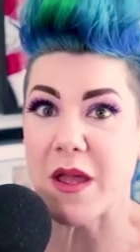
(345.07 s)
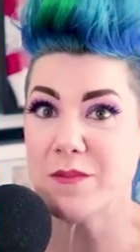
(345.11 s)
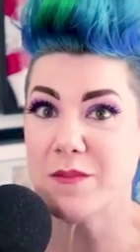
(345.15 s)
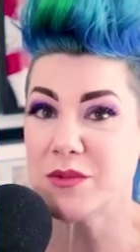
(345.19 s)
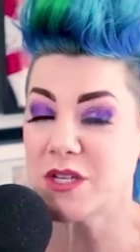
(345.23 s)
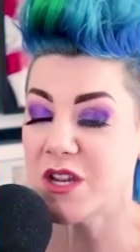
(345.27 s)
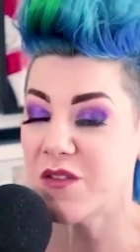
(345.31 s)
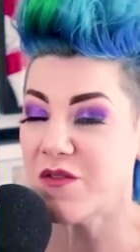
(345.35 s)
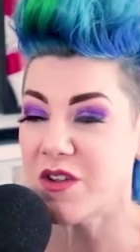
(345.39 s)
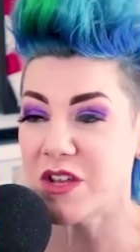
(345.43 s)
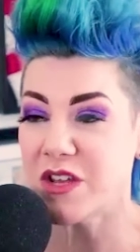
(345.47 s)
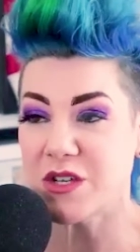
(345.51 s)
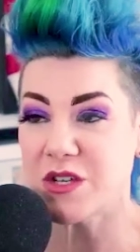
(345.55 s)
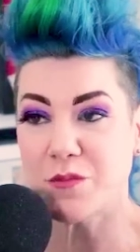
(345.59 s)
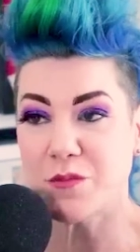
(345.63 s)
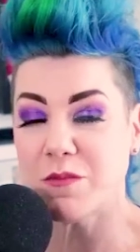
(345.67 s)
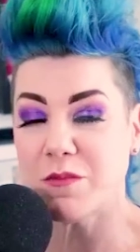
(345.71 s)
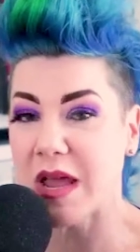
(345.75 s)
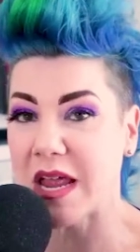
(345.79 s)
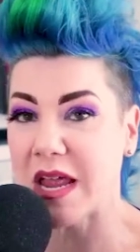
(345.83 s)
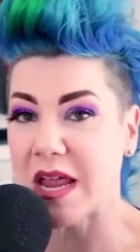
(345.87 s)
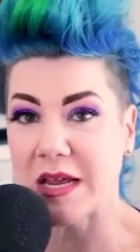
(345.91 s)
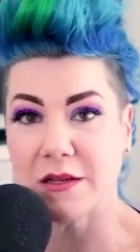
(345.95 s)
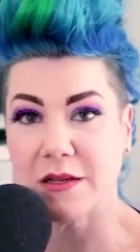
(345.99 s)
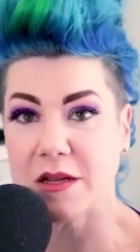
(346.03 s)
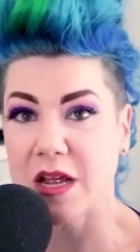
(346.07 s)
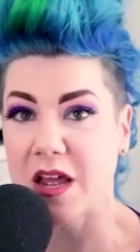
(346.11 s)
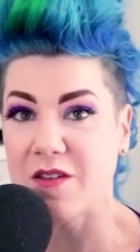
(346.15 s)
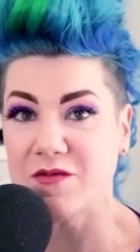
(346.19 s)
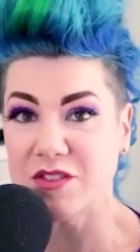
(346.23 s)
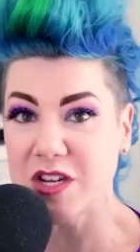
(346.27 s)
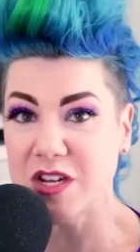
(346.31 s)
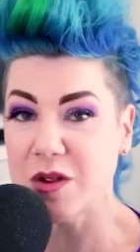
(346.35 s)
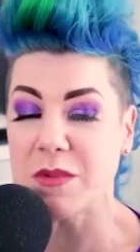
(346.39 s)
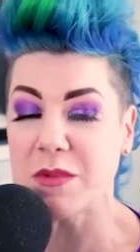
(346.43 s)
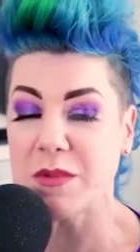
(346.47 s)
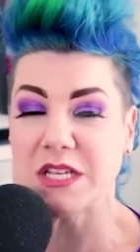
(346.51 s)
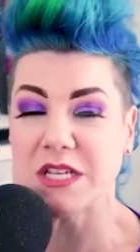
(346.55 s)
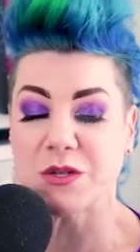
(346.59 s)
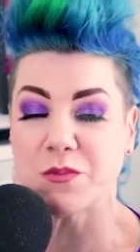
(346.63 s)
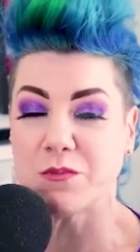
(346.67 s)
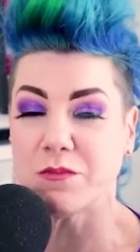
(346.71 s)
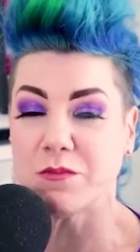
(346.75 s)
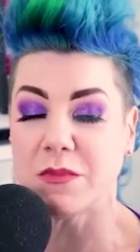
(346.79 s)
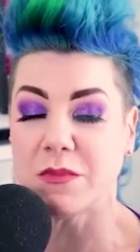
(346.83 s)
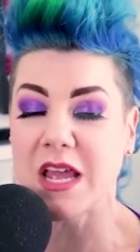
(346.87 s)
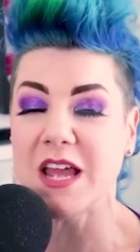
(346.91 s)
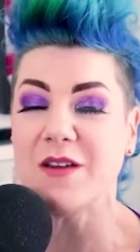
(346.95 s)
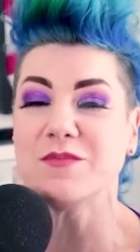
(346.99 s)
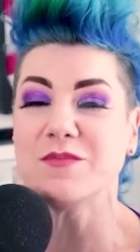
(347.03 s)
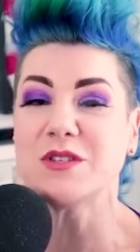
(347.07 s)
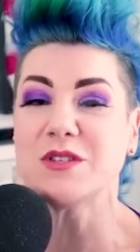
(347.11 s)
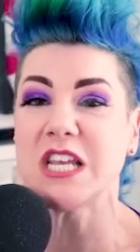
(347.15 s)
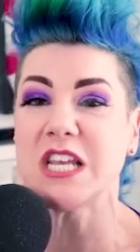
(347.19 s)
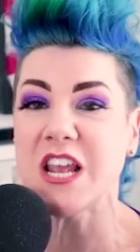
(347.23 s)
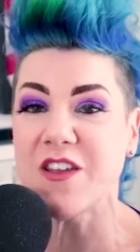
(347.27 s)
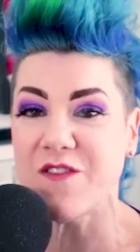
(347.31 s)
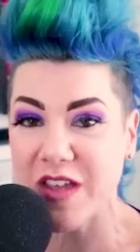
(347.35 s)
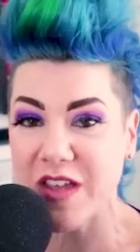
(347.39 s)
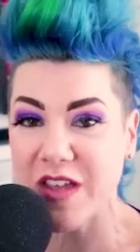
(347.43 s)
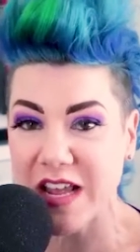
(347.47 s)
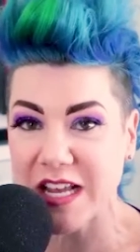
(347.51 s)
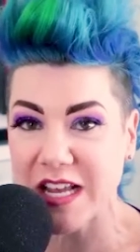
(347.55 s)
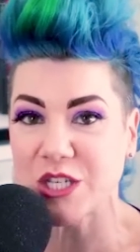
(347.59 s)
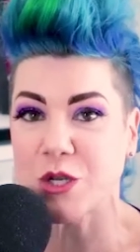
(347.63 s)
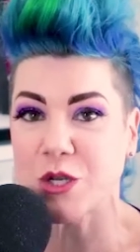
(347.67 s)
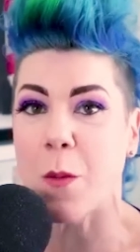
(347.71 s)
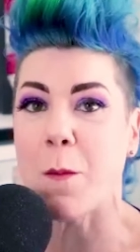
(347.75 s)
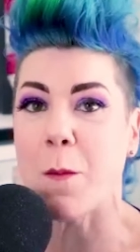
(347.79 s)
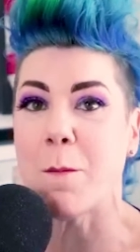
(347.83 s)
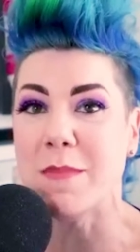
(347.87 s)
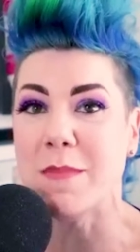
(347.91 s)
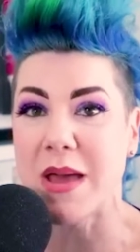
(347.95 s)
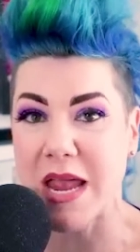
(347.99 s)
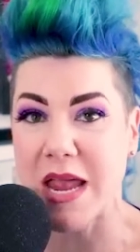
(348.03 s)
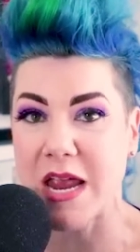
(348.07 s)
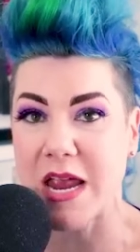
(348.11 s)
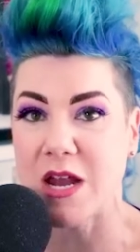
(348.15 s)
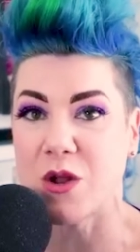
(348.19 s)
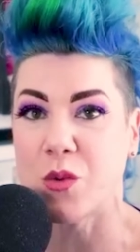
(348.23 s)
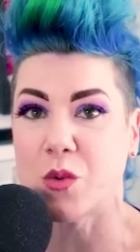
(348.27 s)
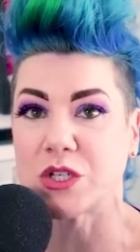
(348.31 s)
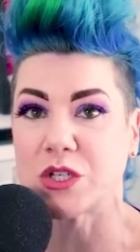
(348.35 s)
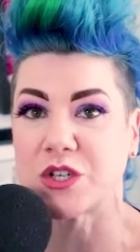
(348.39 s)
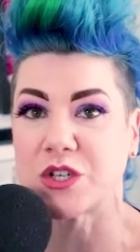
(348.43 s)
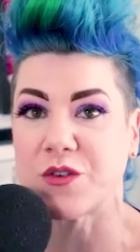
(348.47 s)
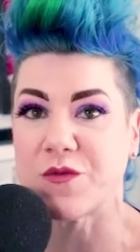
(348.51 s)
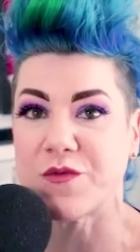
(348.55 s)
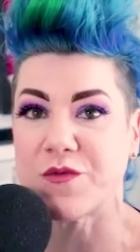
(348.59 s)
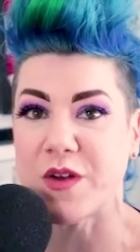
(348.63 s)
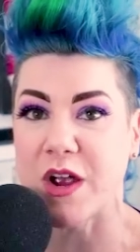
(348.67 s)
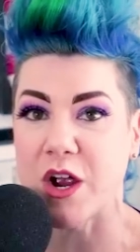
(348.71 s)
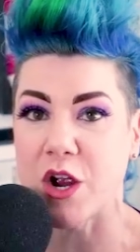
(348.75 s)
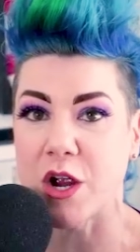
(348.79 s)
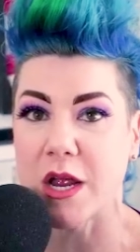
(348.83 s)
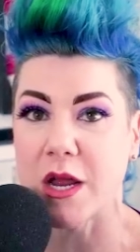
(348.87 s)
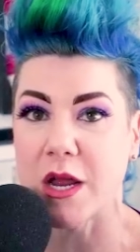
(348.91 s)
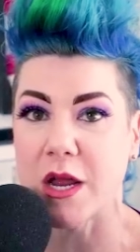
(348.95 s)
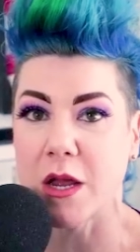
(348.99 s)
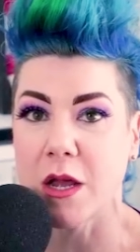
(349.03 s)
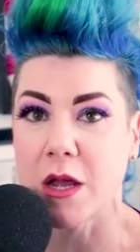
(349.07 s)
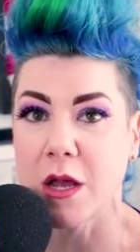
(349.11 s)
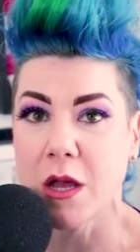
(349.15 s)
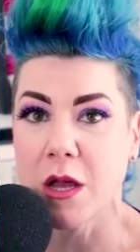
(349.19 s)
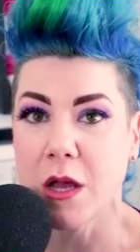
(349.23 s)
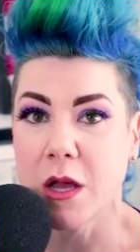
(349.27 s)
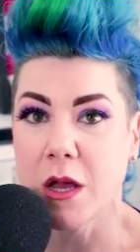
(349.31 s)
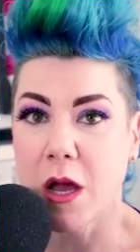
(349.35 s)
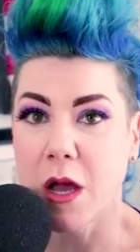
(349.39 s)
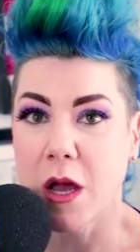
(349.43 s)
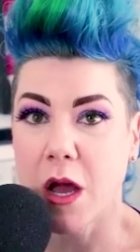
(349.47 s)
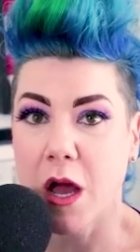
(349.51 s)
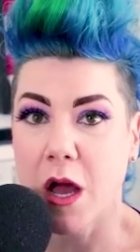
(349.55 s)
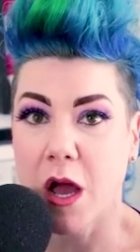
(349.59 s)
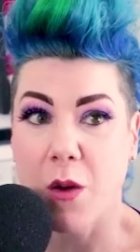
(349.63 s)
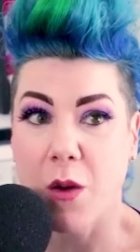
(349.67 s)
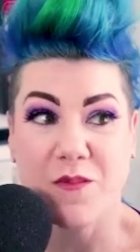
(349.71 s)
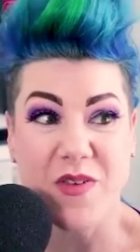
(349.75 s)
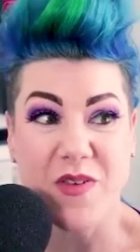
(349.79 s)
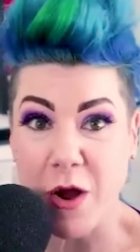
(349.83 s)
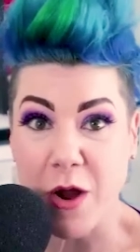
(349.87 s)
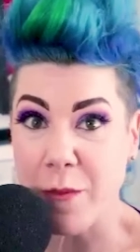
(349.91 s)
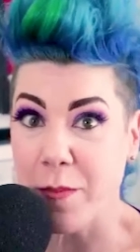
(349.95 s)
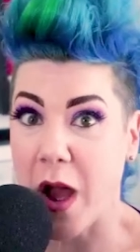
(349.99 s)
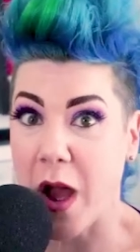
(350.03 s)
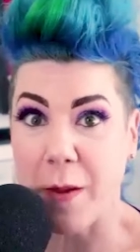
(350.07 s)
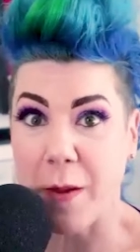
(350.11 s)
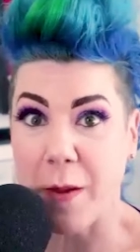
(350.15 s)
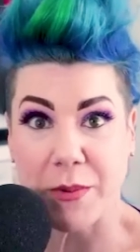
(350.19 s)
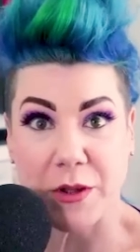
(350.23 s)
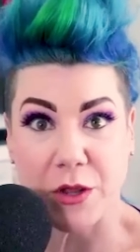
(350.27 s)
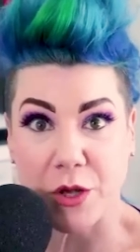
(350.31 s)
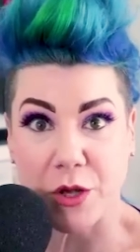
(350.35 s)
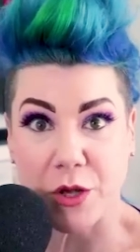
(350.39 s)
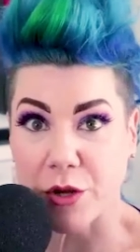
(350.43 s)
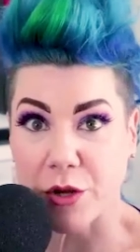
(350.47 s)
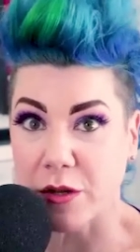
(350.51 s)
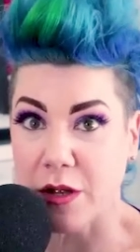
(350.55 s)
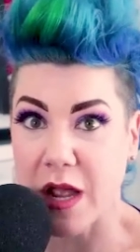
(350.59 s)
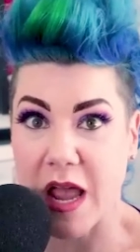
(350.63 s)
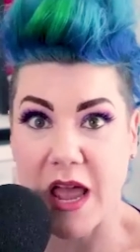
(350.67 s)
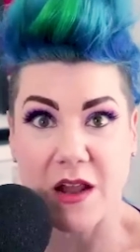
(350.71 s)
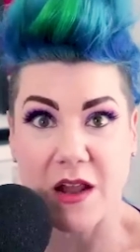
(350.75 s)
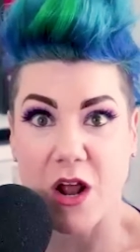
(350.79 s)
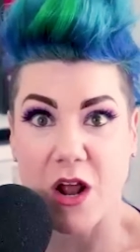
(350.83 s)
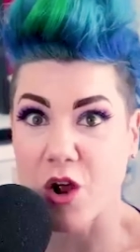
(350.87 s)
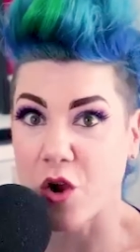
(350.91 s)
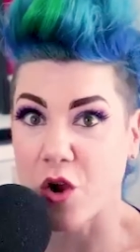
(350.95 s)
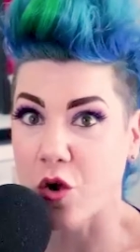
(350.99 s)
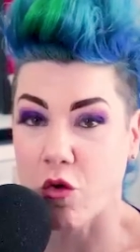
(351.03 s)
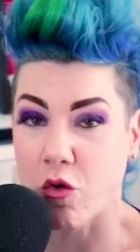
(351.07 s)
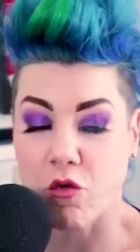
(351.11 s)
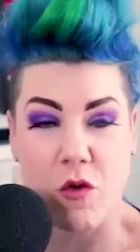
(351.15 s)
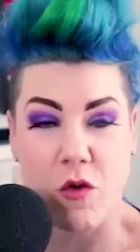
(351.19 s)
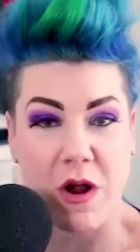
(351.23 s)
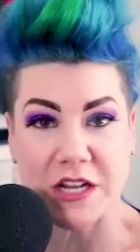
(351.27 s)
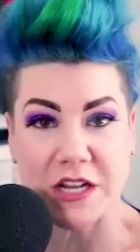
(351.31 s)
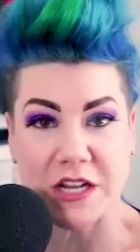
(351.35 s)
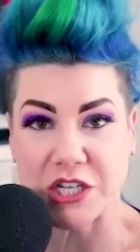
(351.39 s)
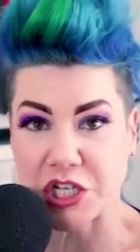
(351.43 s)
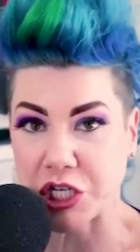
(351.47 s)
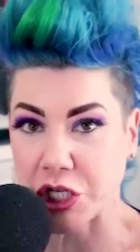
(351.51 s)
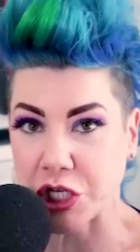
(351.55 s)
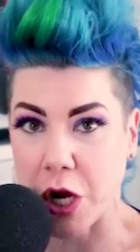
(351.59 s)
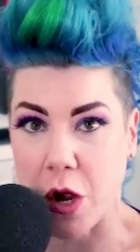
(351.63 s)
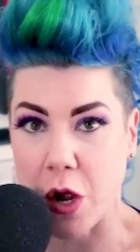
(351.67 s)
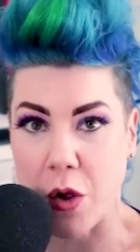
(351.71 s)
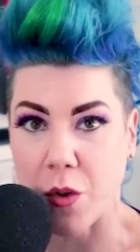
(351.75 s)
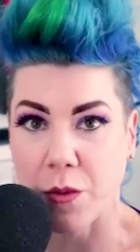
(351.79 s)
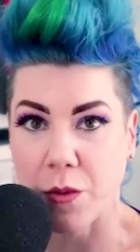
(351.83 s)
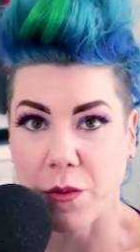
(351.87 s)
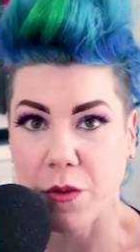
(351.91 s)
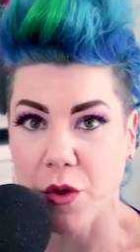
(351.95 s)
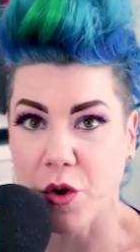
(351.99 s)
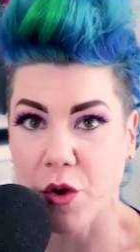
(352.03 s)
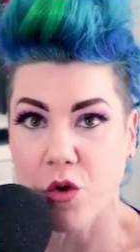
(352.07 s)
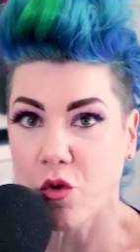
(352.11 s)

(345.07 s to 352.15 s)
MTV's made MTV's MTV's made was very uh, very popular and a great show.